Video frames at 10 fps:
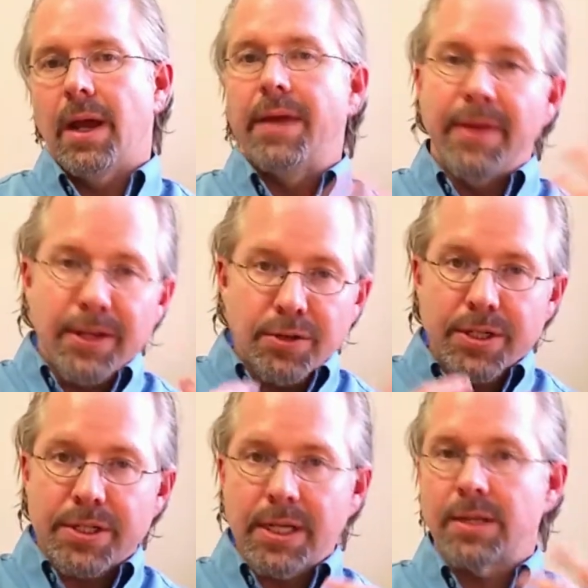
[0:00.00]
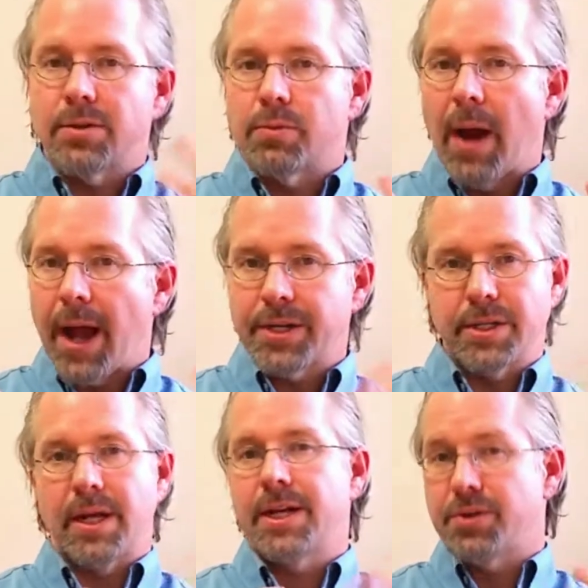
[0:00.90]
And then you seek to
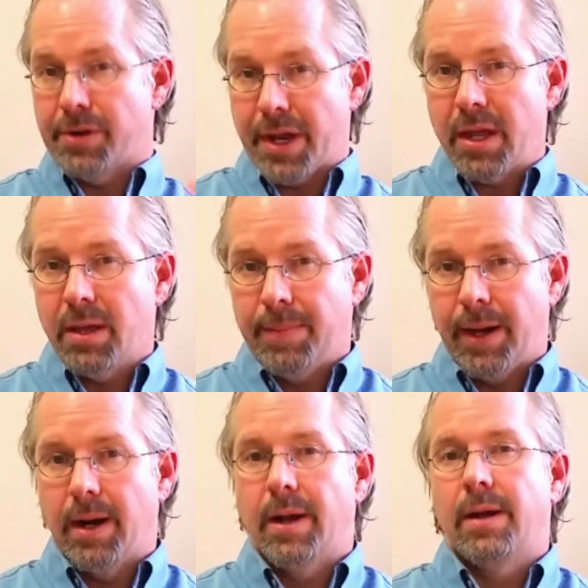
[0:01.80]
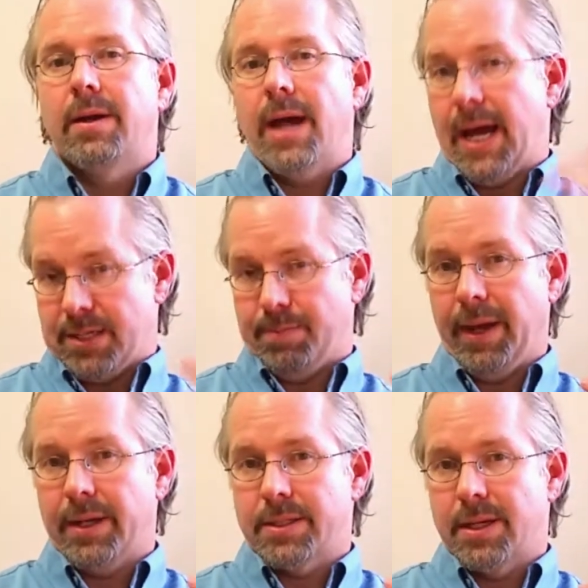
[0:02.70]
rationalize or inhibit
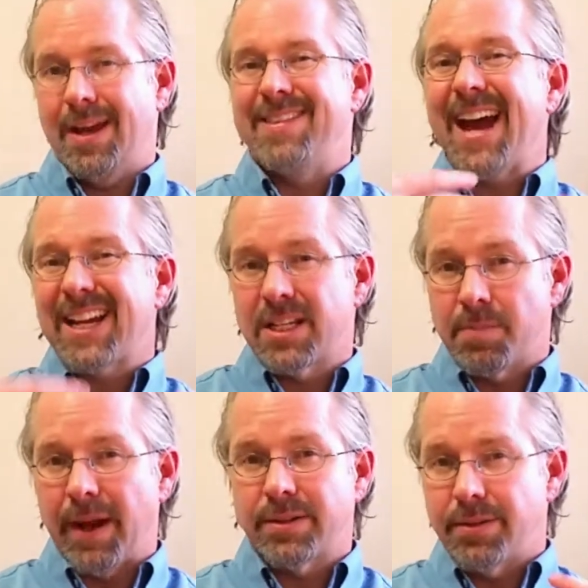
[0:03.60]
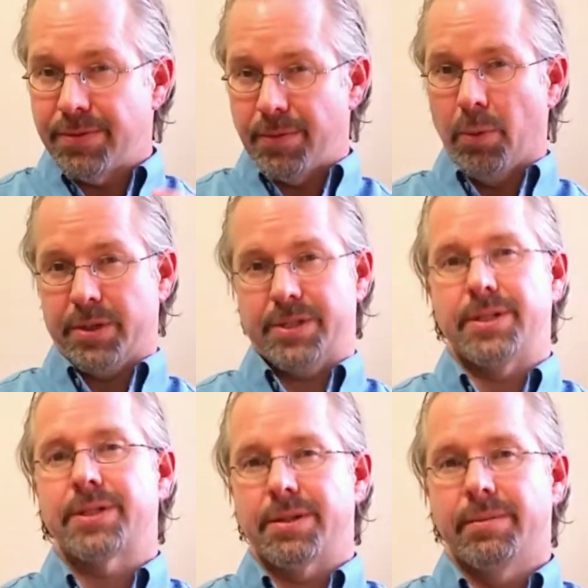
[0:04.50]
aspects. And that gets back to the fourth
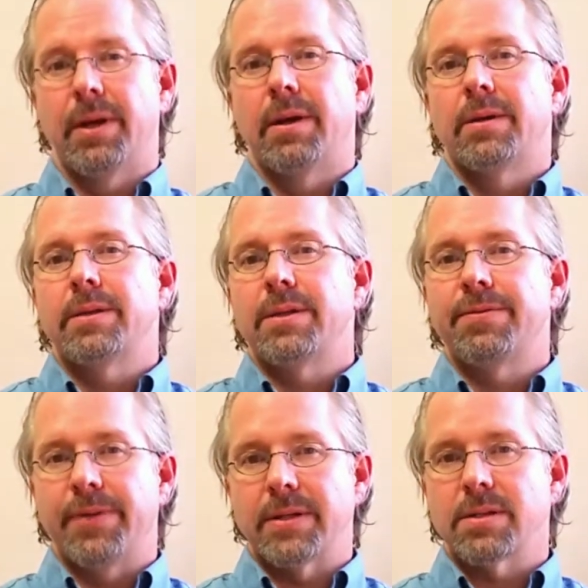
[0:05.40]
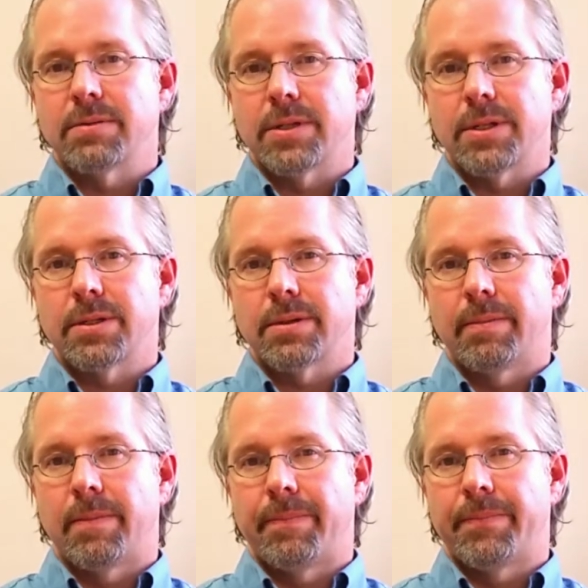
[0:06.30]
system, the defensive system.
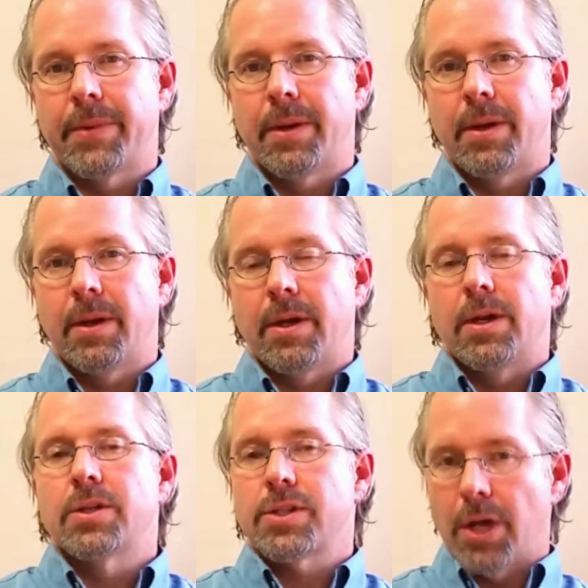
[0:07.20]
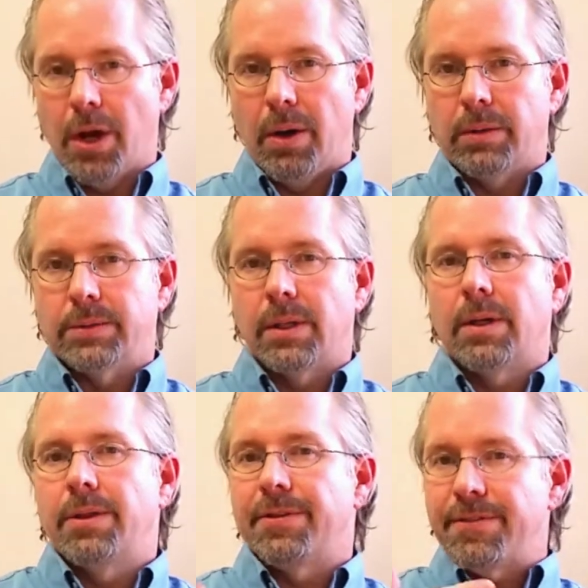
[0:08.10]
So,
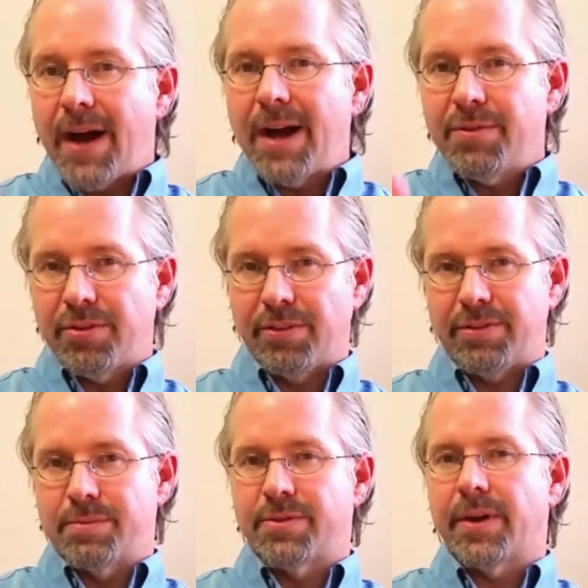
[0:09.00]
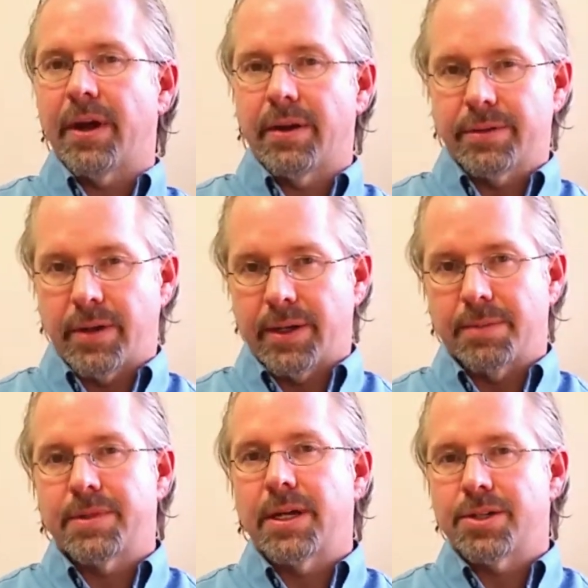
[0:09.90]
the 5 systems of character
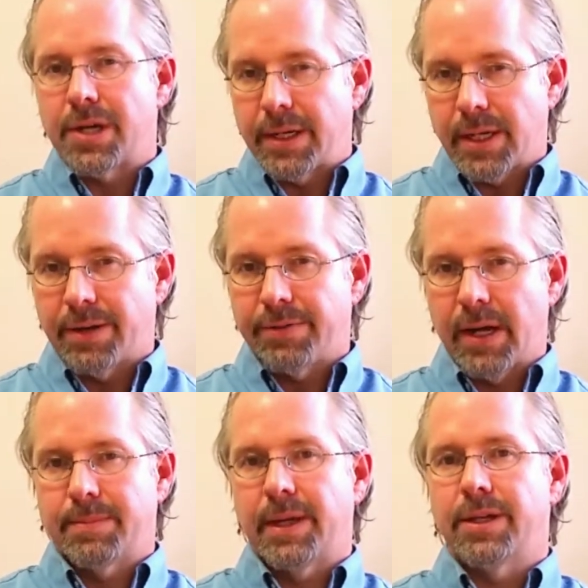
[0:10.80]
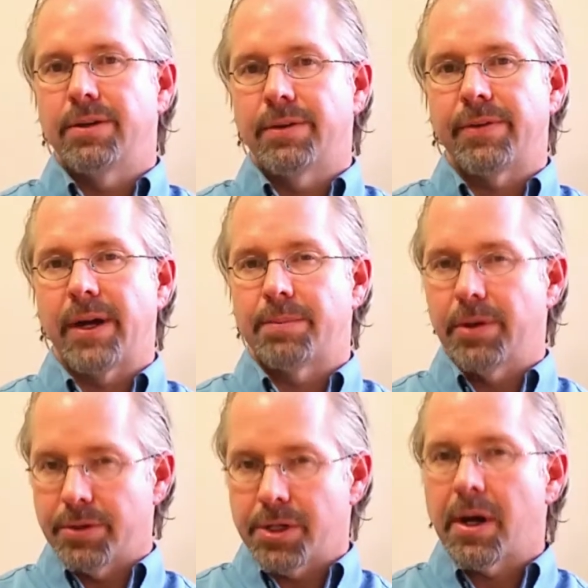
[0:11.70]
adaptation identified by the unified
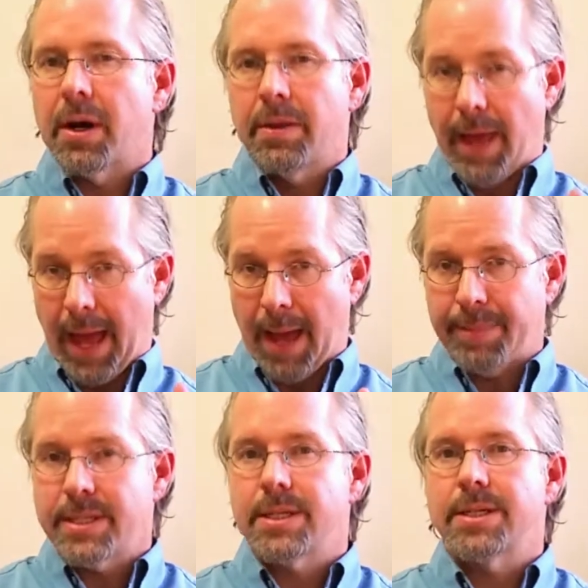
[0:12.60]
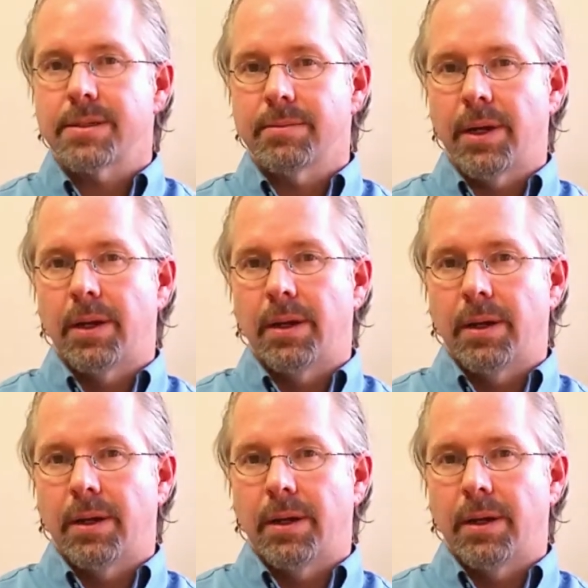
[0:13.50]
approach are the habit system,